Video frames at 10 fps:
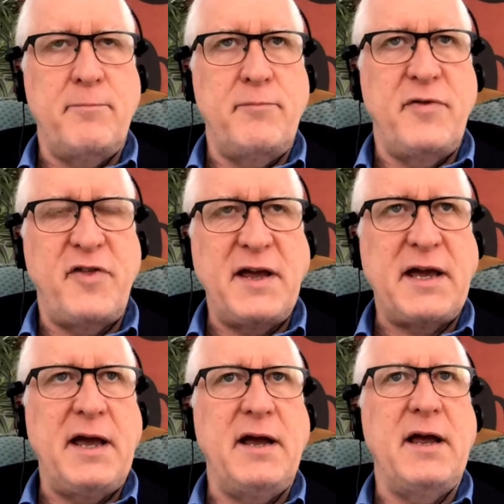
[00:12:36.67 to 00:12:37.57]

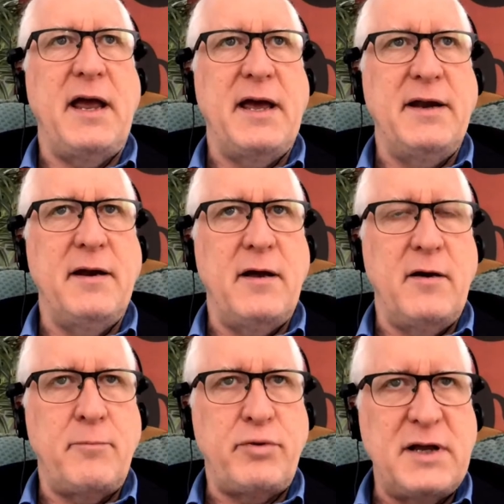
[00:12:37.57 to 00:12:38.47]
thinking and
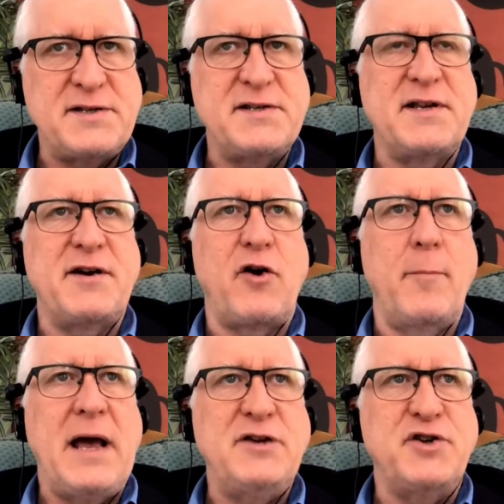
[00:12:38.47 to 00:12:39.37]
uh, places in our
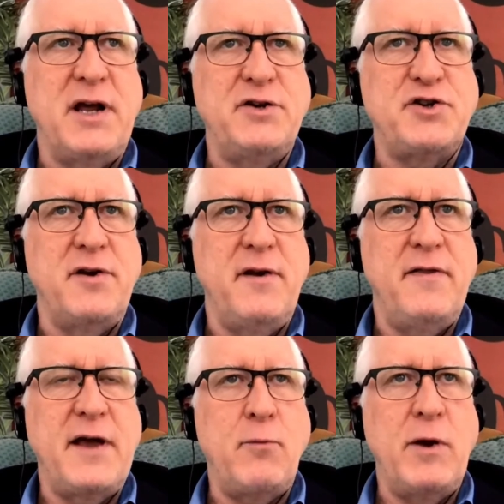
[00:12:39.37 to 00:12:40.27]
imagination
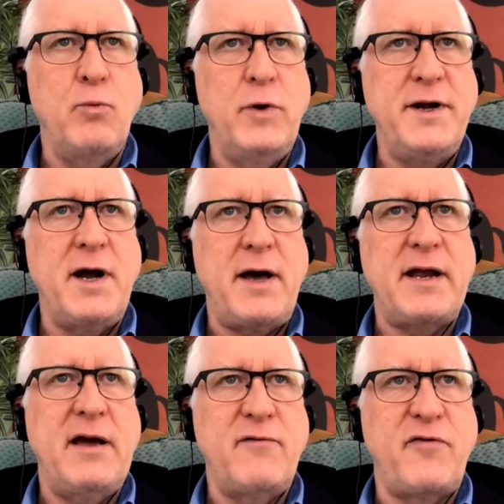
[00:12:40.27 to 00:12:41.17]
that we would not
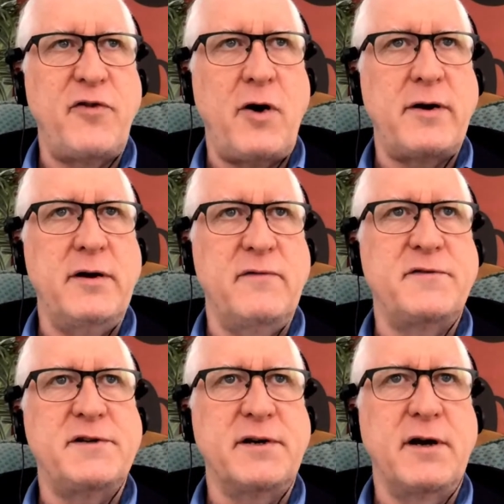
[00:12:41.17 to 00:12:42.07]
have thought of
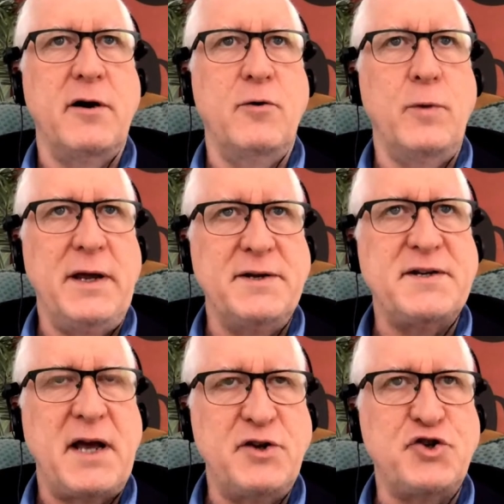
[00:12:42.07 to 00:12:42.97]
to go
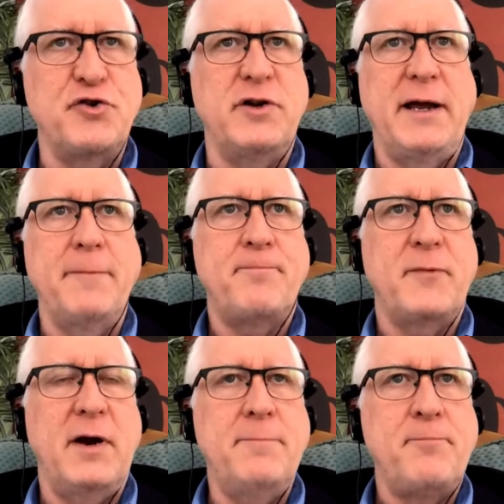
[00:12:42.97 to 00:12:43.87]
intentionally,
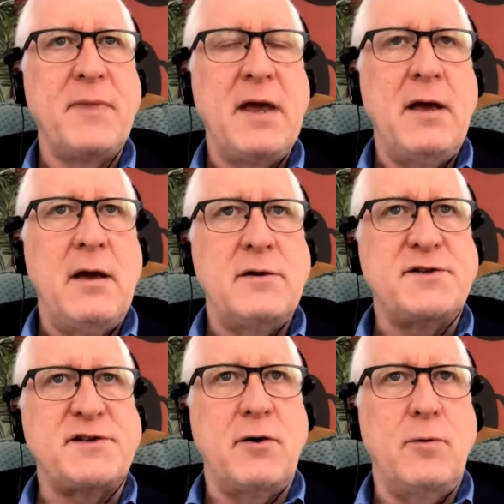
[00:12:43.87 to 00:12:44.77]
right?
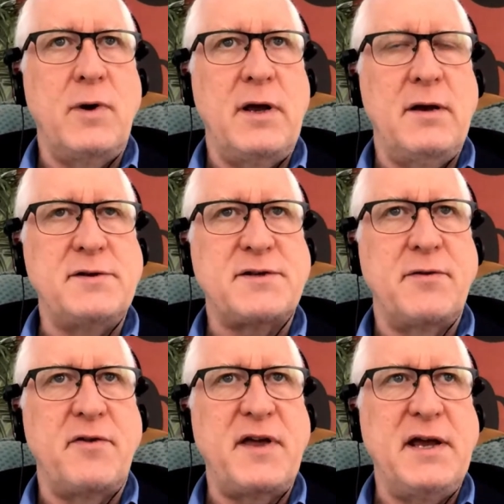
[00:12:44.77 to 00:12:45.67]
So, uh, so the
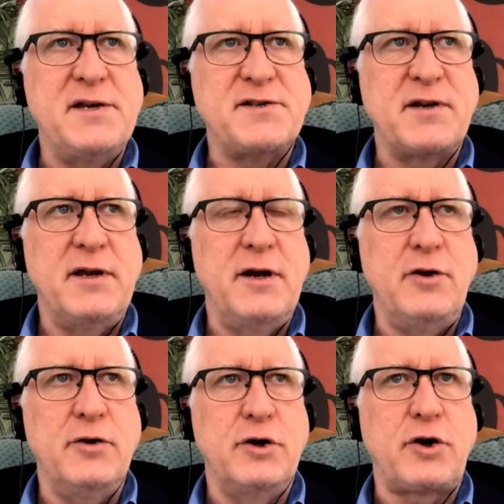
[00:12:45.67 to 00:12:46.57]
thing is, you know,
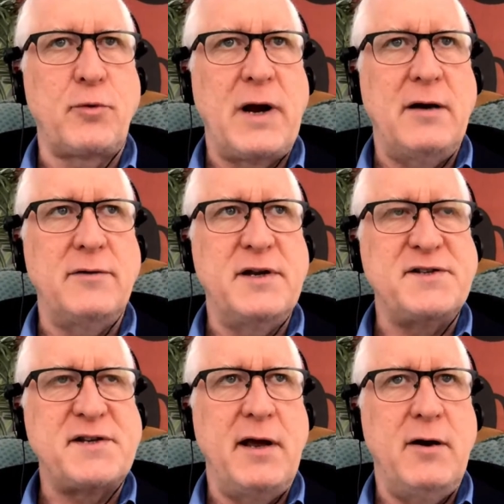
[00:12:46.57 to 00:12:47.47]
you look around and
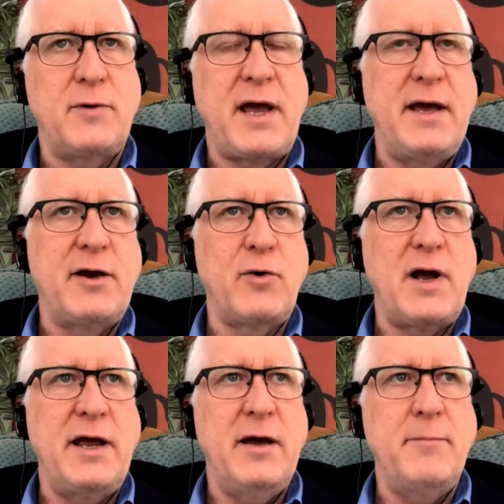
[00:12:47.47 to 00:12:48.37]
say, okay, here I
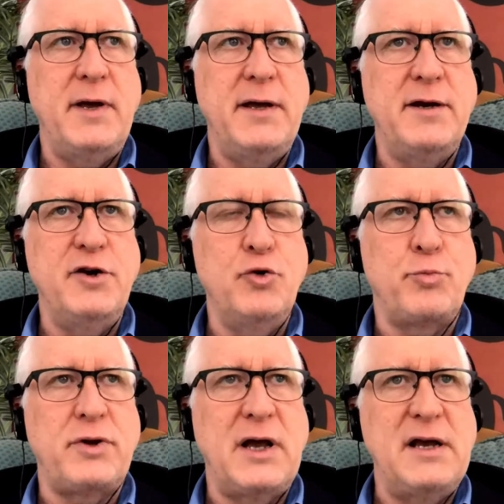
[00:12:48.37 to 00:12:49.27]
am in a new
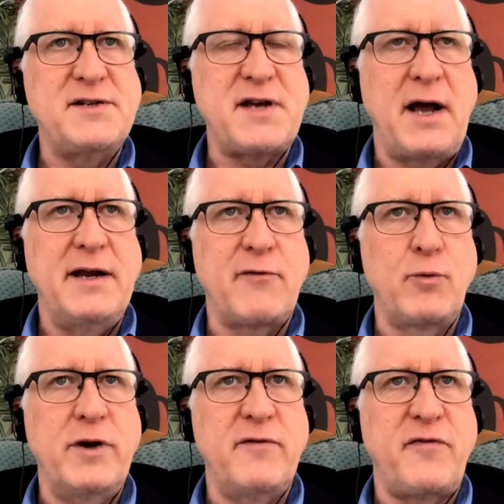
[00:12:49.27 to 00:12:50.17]
place. I never
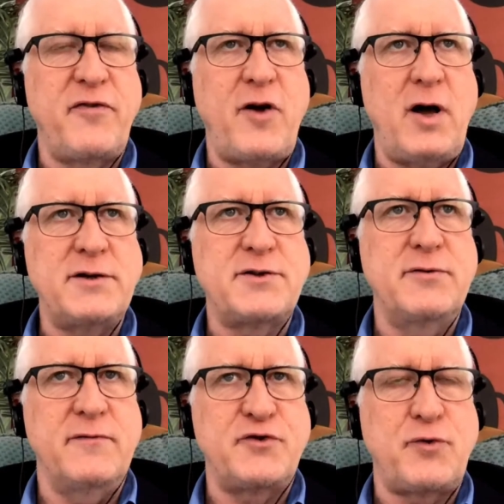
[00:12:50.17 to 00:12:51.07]
would have thought to
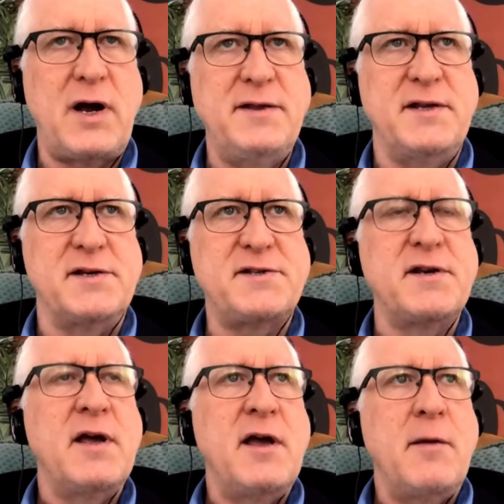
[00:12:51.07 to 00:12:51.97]
have tried this,
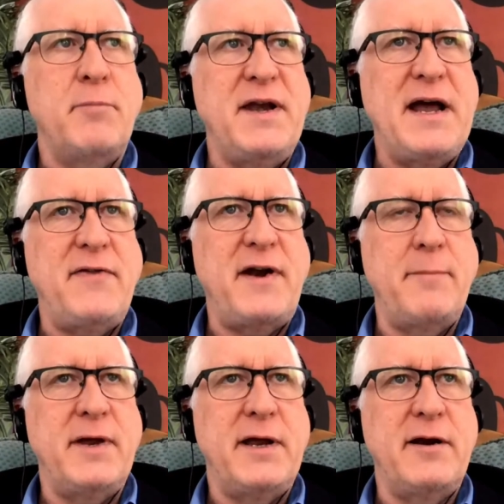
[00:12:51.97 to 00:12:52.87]
but now that
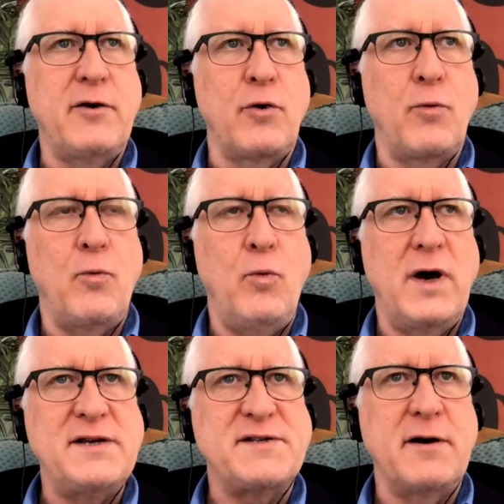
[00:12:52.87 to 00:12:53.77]
I'm here, what
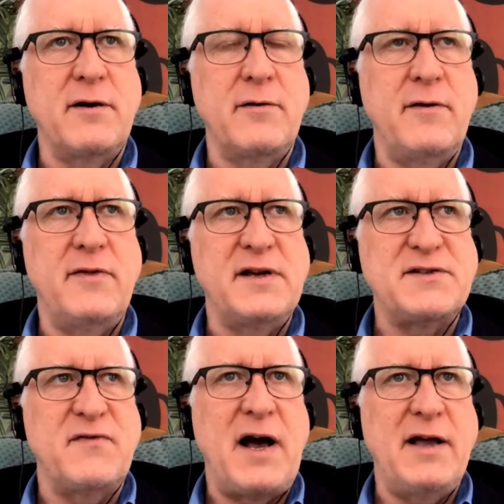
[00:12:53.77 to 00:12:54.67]
is there that's
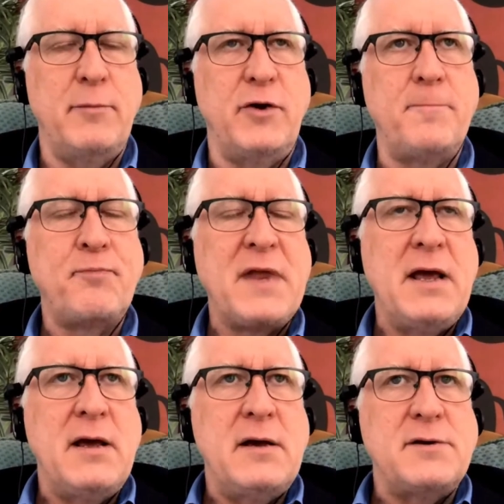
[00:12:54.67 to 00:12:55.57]
valuable?
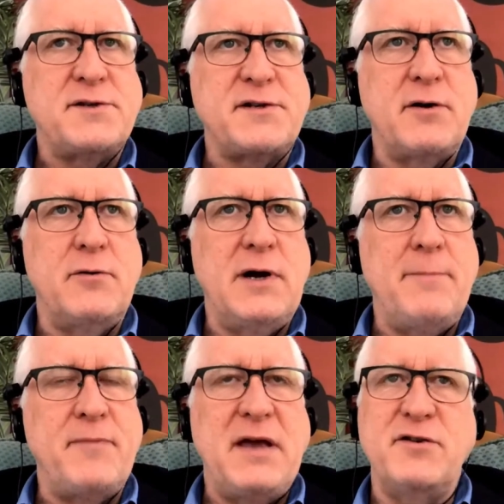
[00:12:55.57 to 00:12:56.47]
So,
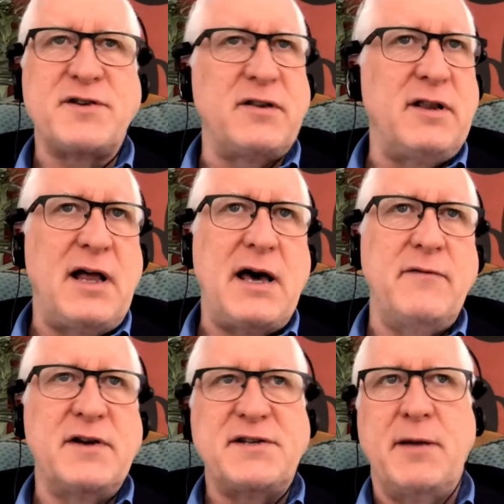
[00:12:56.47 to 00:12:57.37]
um, and there's a lot of
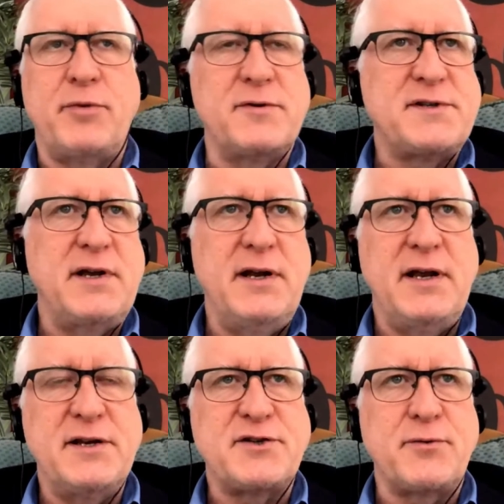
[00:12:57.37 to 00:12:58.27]
examples in
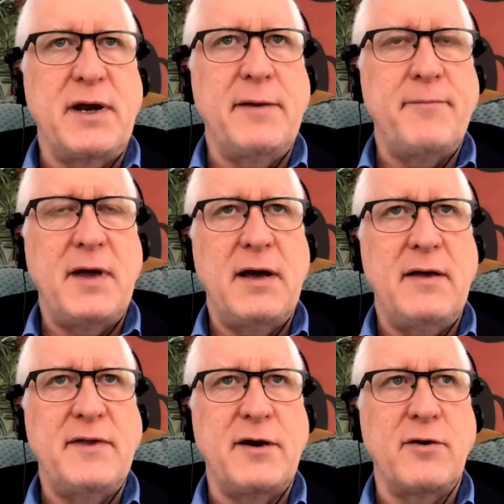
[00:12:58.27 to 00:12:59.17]
history uh,
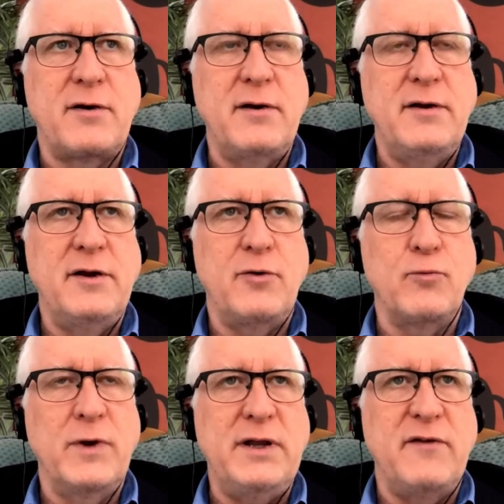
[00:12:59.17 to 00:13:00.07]
that are, you know,
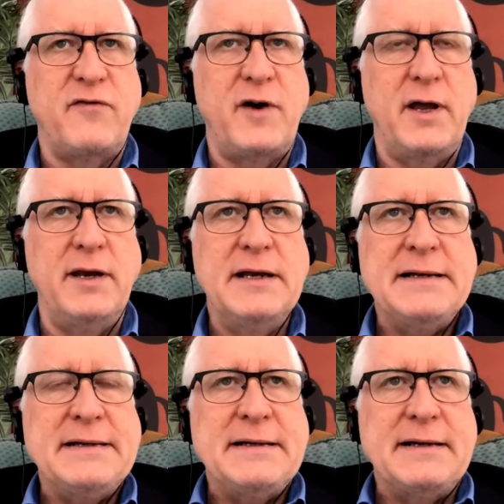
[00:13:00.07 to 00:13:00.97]
really fun.
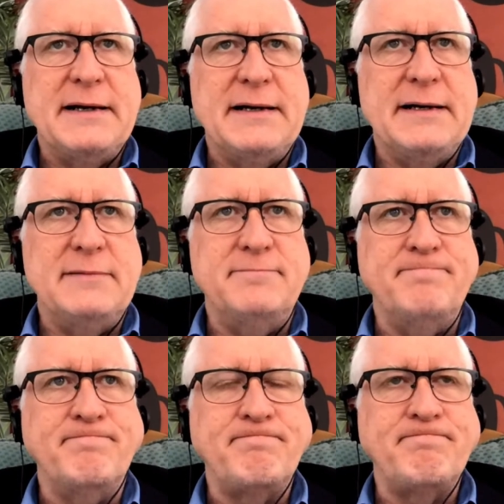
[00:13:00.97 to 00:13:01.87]

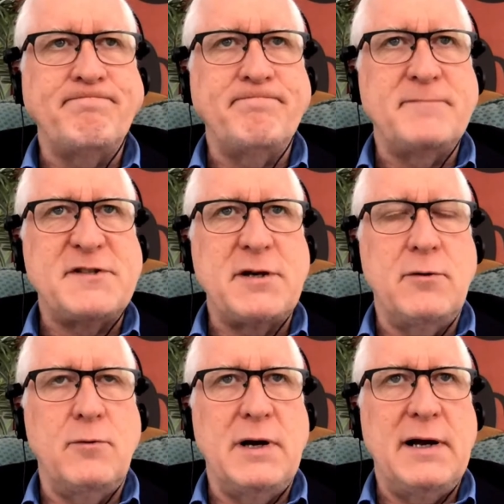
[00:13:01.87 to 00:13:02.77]
Um,
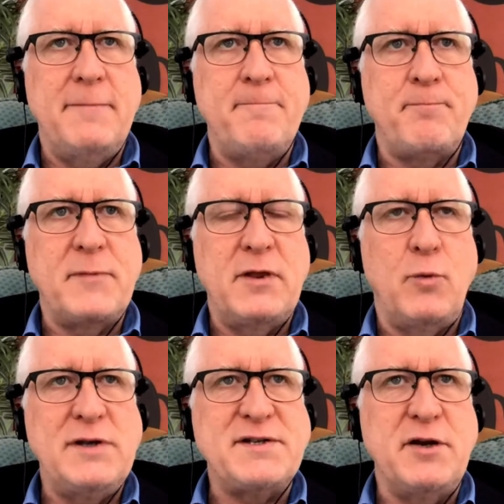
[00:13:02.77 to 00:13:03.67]
so, um, the
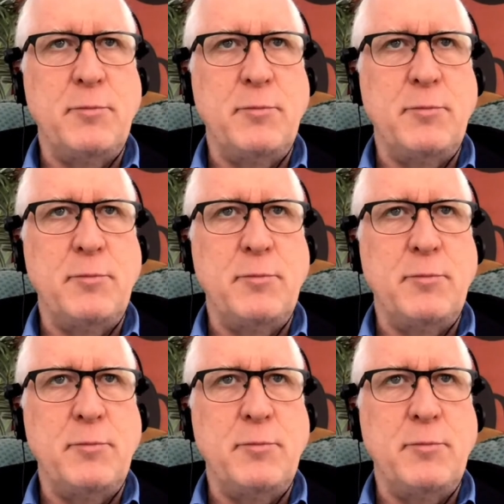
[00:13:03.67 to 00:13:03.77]
ones that you